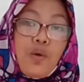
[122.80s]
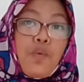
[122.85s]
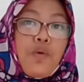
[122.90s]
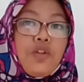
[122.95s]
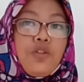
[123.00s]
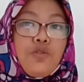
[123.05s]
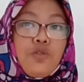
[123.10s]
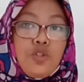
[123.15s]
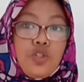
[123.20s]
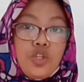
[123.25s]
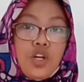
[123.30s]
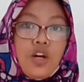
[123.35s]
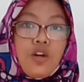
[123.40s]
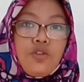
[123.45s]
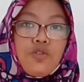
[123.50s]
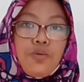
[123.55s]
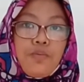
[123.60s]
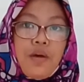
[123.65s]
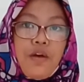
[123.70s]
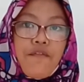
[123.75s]
me want to share
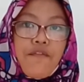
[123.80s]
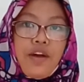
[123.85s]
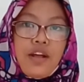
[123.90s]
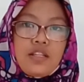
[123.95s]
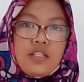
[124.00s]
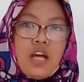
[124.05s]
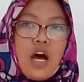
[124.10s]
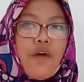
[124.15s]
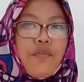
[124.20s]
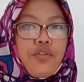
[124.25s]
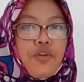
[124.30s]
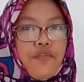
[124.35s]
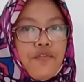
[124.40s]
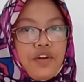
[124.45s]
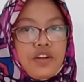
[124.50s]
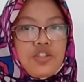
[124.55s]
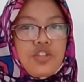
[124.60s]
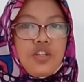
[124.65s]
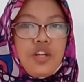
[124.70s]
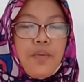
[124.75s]
to my friends how to
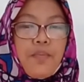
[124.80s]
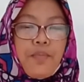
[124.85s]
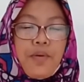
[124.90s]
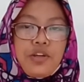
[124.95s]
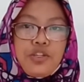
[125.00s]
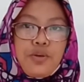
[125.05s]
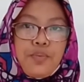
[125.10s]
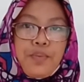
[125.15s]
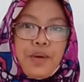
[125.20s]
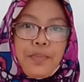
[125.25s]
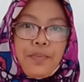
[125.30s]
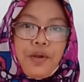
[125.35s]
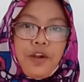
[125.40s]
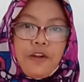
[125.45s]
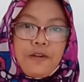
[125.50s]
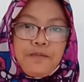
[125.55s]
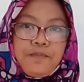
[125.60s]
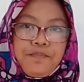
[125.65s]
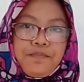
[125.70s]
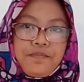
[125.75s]
face the person
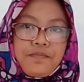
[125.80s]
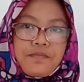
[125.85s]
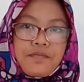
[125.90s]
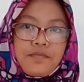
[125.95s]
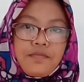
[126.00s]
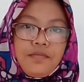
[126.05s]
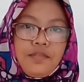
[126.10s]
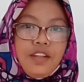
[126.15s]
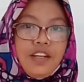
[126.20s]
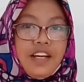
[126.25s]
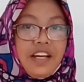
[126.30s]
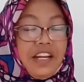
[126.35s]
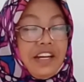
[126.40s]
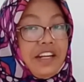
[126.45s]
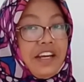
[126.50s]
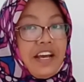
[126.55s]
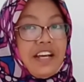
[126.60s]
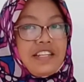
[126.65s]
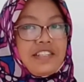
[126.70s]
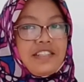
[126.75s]
people,
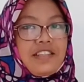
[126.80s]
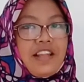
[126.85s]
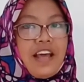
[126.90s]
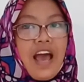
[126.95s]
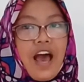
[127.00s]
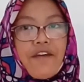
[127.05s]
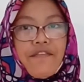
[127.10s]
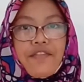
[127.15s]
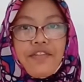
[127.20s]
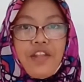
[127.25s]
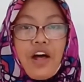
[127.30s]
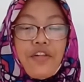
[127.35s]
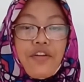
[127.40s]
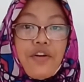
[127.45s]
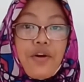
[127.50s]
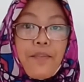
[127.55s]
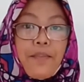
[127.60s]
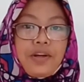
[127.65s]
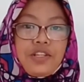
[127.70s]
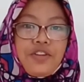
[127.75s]
in case they have
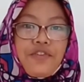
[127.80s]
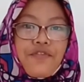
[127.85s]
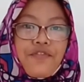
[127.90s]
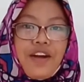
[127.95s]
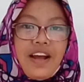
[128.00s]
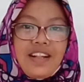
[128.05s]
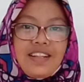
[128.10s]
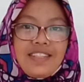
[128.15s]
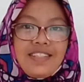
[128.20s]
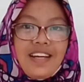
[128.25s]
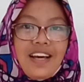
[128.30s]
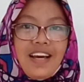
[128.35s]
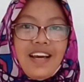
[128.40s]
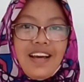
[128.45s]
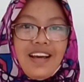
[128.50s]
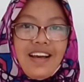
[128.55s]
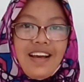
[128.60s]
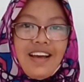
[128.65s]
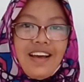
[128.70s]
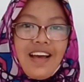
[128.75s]
another person friends.
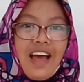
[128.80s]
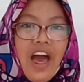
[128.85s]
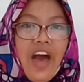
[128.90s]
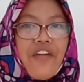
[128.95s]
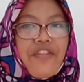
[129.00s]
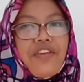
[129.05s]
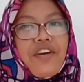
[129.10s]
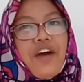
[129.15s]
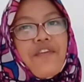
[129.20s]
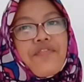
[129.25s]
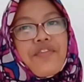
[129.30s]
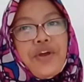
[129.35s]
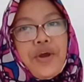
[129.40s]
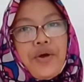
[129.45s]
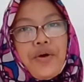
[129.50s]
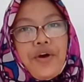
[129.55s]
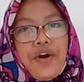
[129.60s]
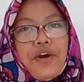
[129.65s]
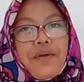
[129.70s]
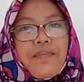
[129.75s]
I think after
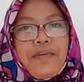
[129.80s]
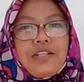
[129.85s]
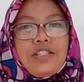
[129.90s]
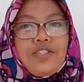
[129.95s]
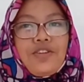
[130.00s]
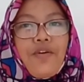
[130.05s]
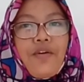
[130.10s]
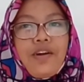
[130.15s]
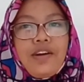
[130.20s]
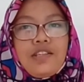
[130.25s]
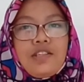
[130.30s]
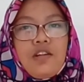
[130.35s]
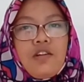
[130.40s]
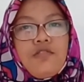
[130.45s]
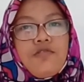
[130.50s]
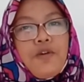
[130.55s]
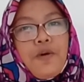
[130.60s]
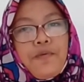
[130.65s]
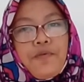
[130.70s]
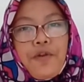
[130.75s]
you heard my stories,
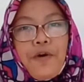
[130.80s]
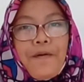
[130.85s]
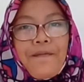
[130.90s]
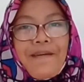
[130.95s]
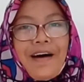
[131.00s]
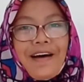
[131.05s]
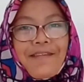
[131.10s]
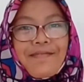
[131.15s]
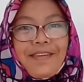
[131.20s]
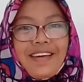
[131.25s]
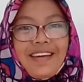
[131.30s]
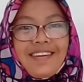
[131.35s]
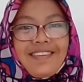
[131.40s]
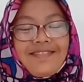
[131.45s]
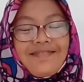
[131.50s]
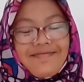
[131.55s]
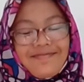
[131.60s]
you'll know about me.